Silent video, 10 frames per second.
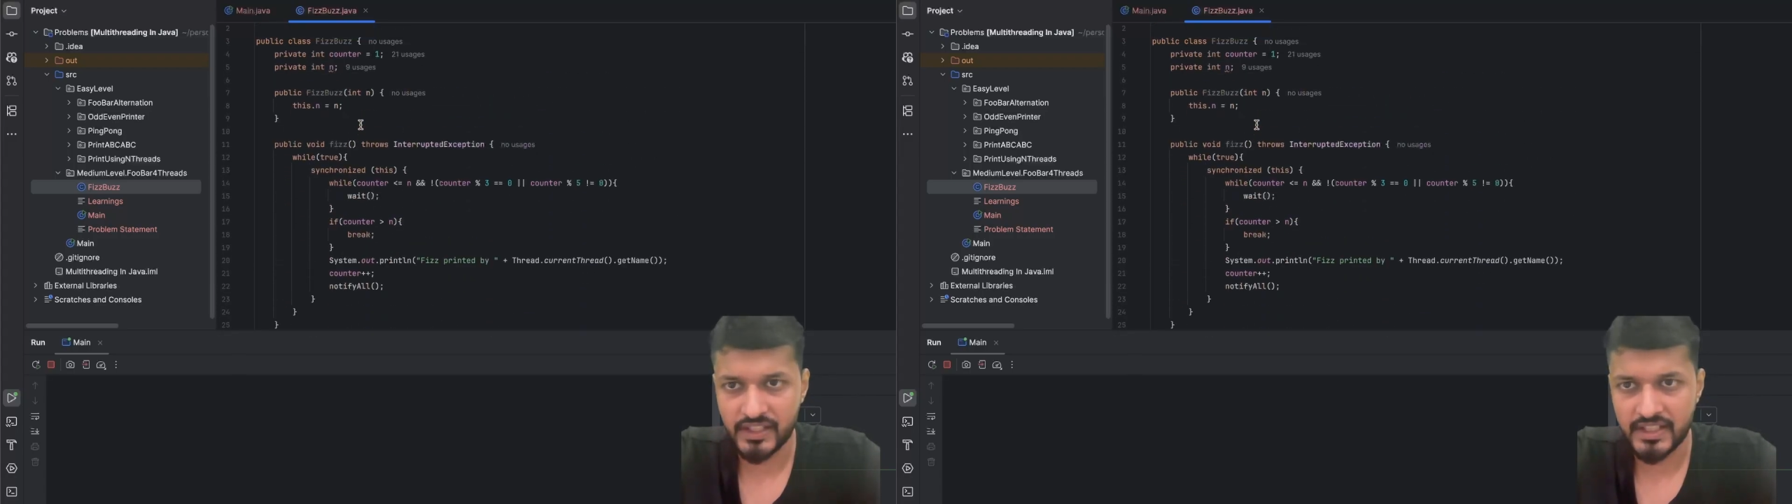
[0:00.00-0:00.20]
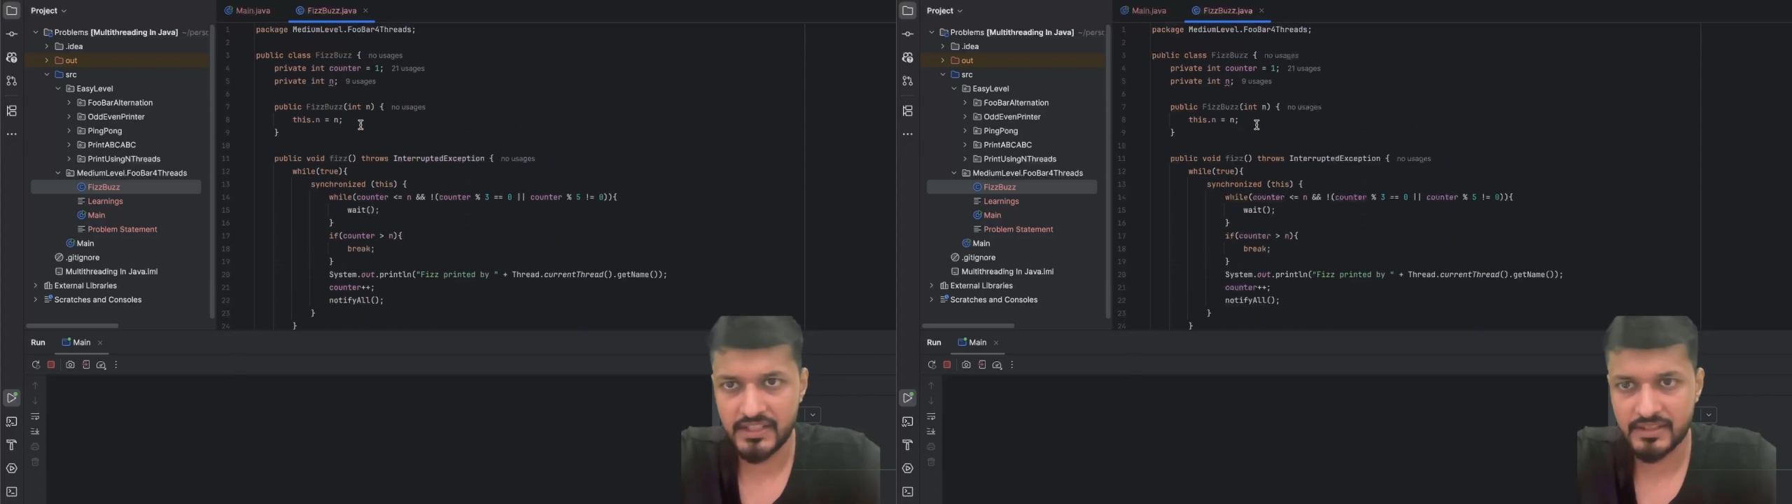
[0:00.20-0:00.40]

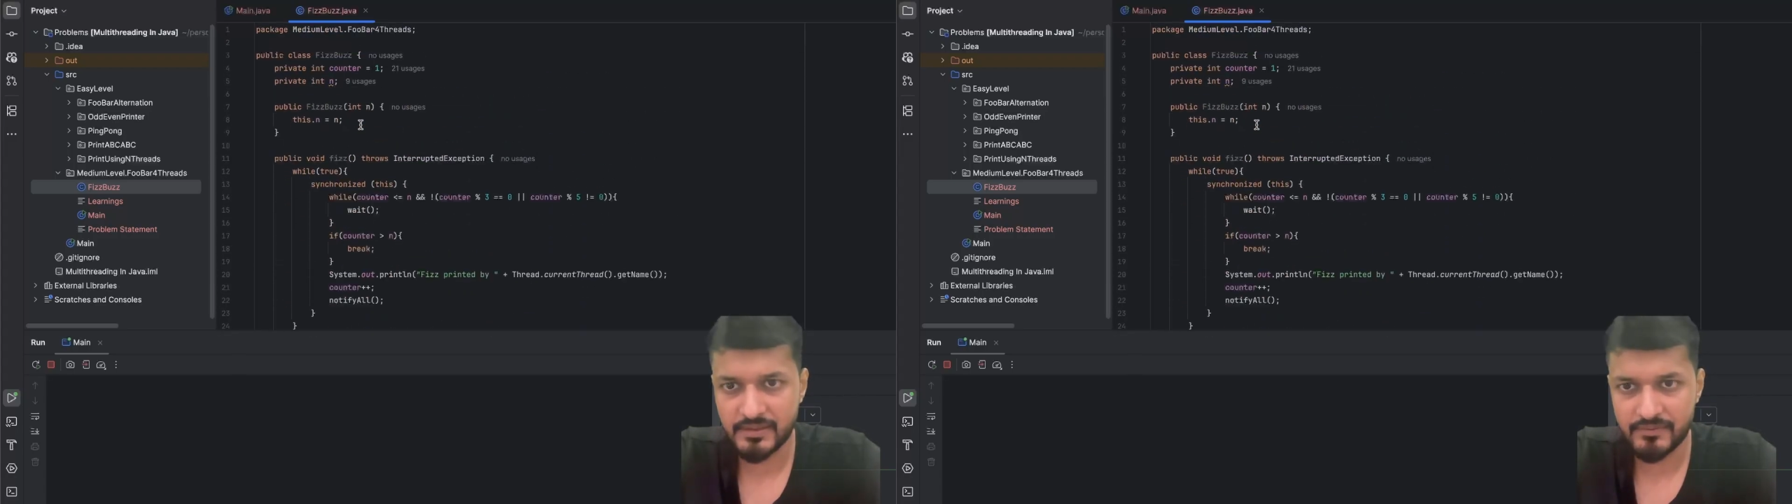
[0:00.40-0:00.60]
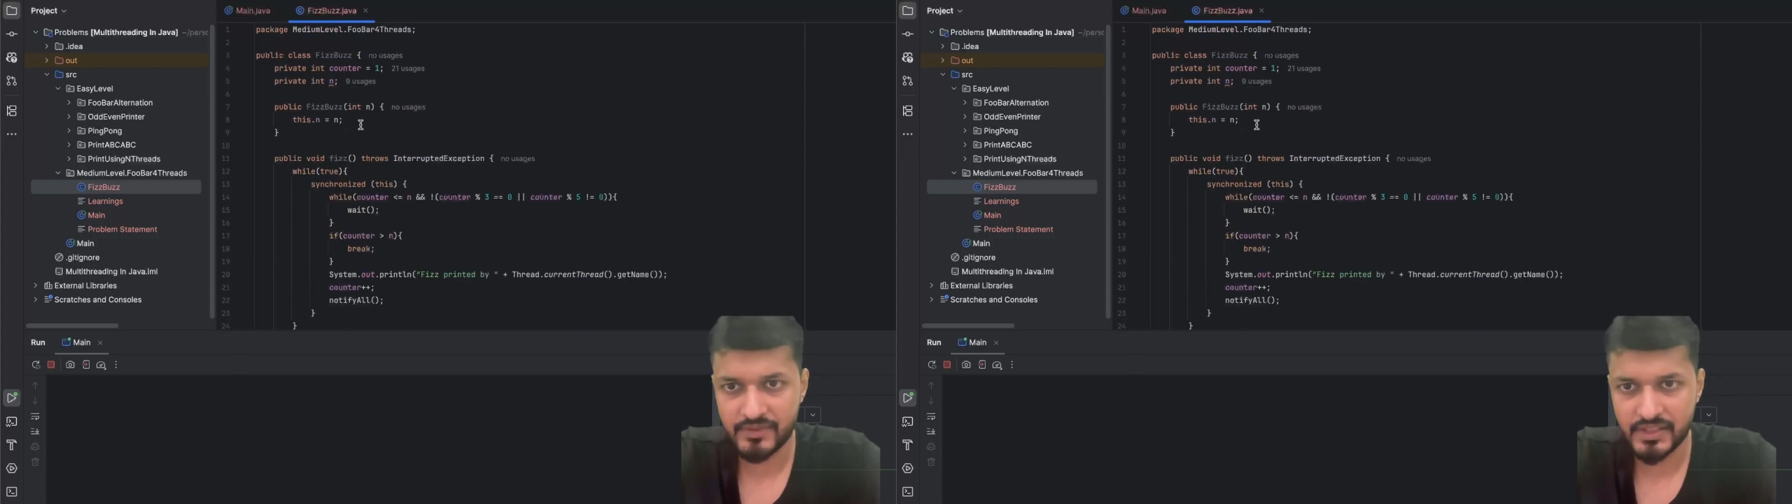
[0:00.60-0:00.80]
fine,
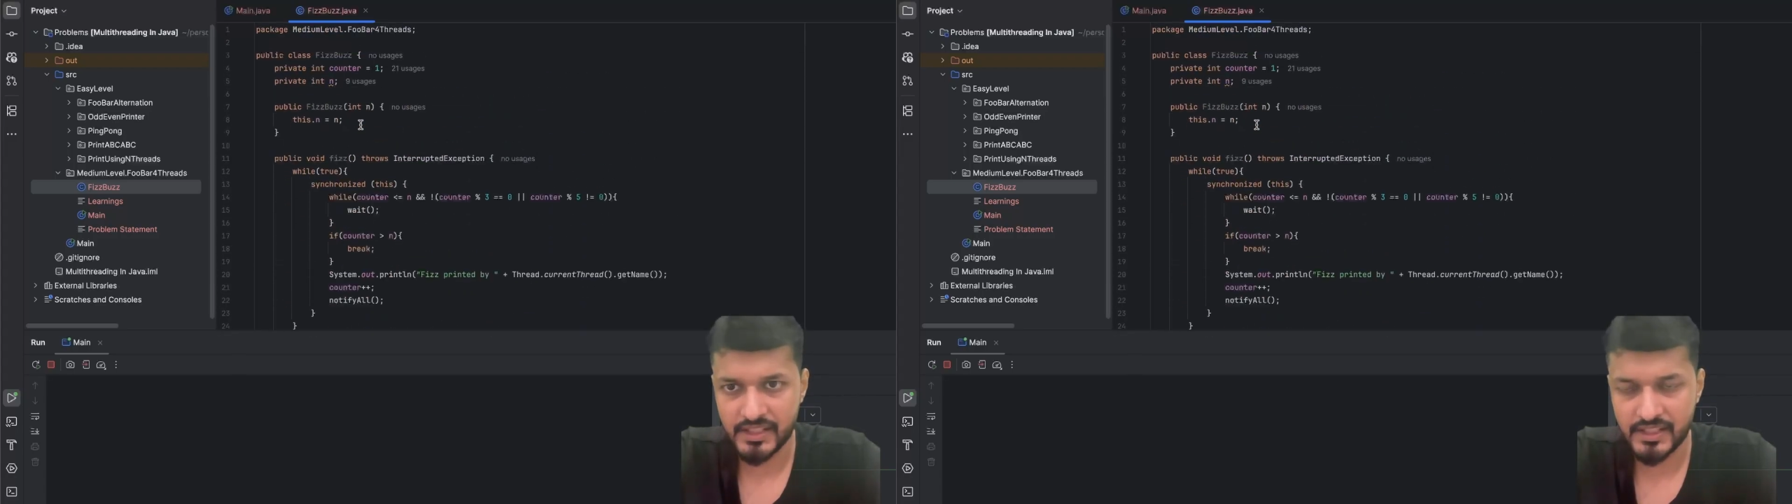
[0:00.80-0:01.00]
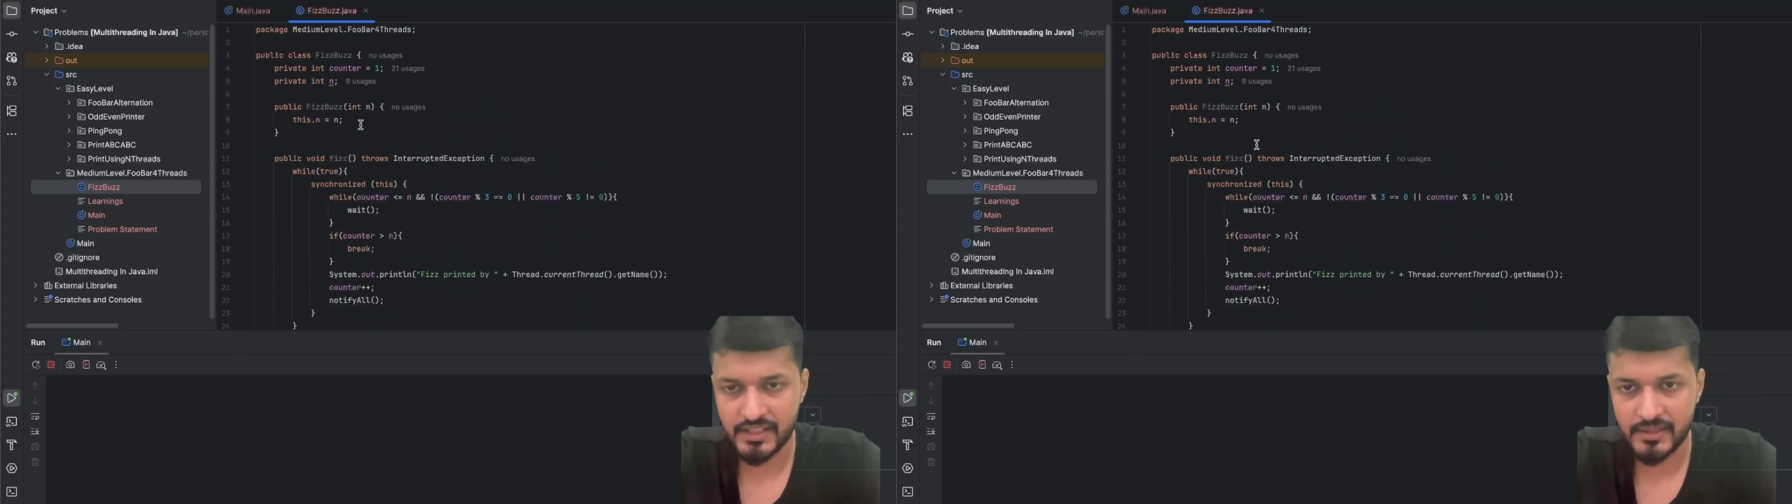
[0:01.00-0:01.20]

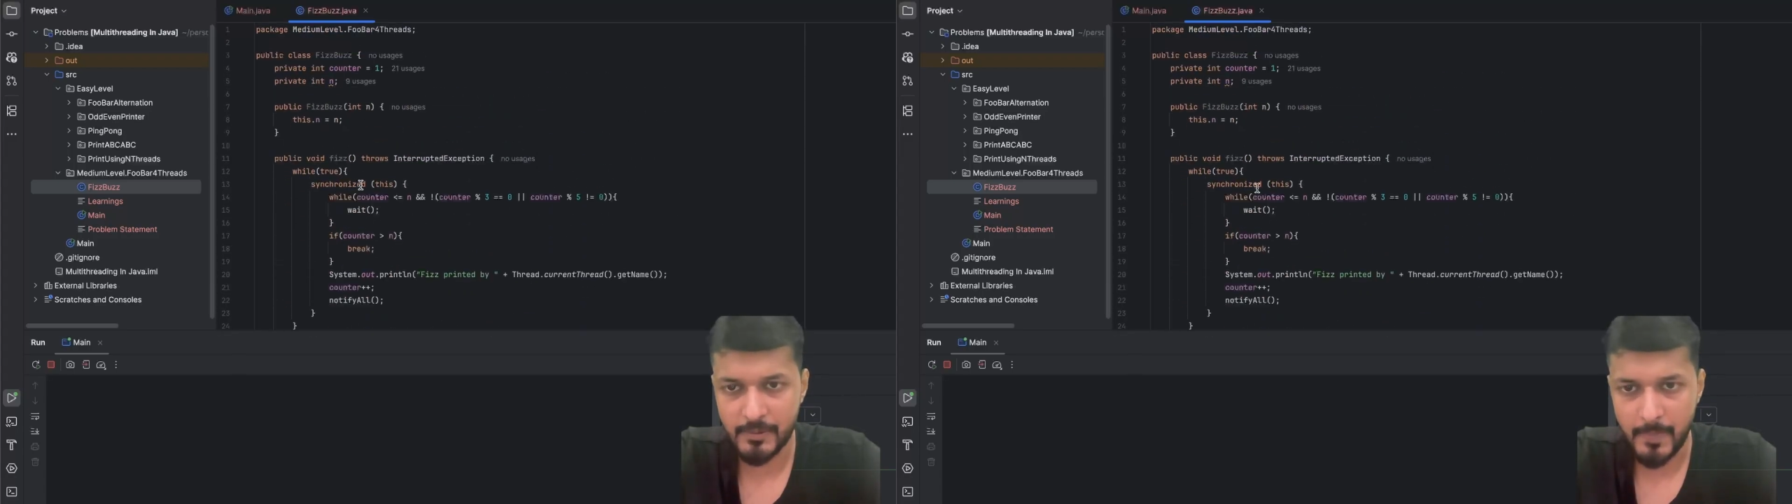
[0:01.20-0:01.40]
right?